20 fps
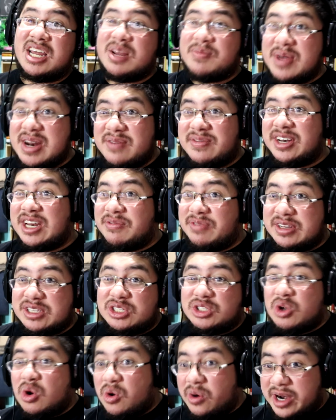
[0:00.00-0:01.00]
little bit of a
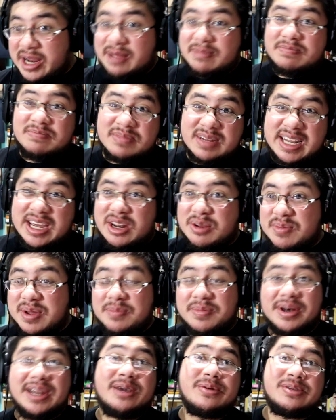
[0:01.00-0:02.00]
different story, a little
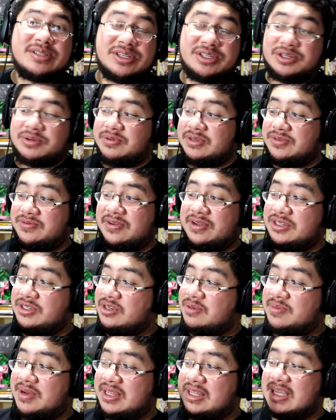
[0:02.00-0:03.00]
bit, but Inquisition was fun
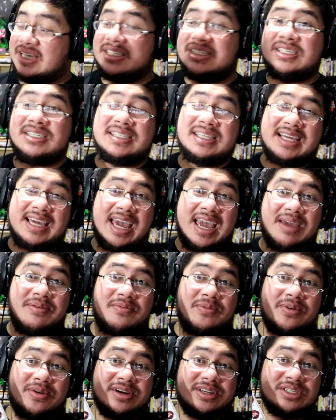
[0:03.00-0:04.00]
too. But this is the
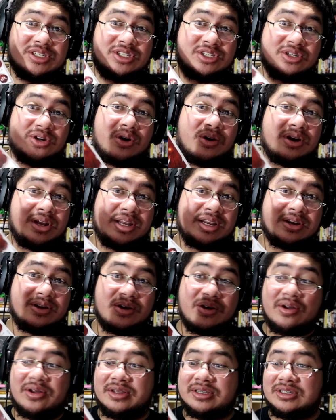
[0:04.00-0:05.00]
game where it started it
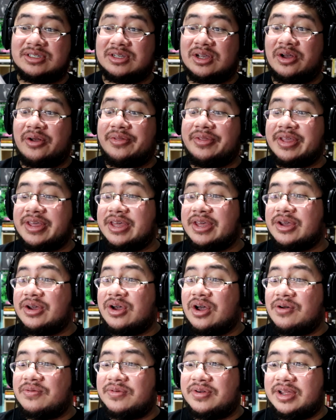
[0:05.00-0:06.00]
all. So,
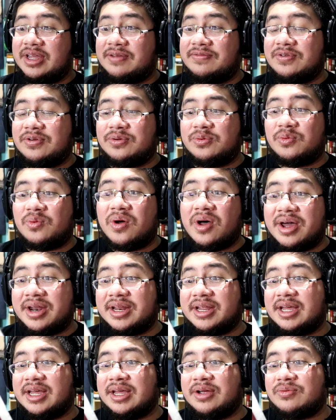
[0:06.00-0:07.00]
oh, if you
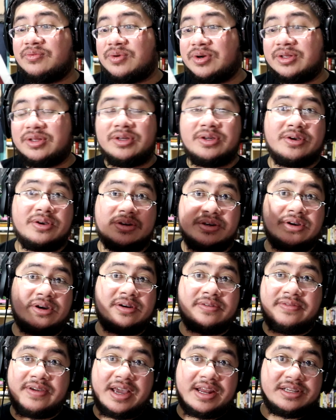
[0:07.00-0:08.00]
want a really good
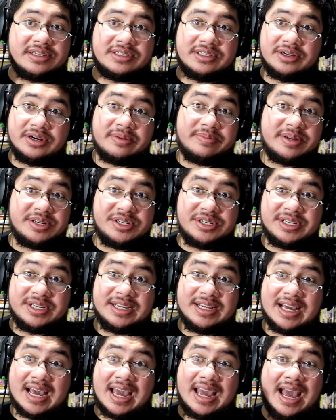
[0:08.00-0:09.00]
dark fantasy
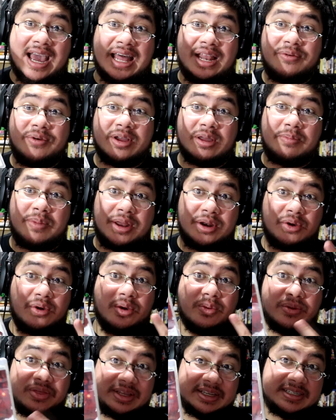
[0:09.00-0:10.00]
RPG, I highly recommend
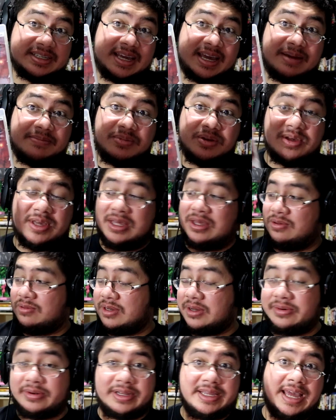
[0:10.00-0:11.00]
going with this game. You, you
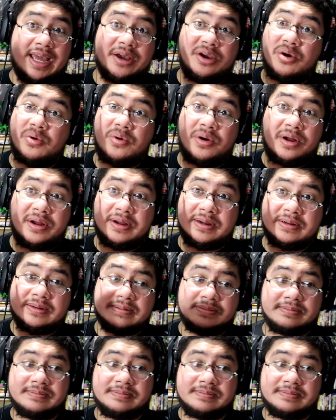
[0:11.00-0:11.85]
literally can't go wrong.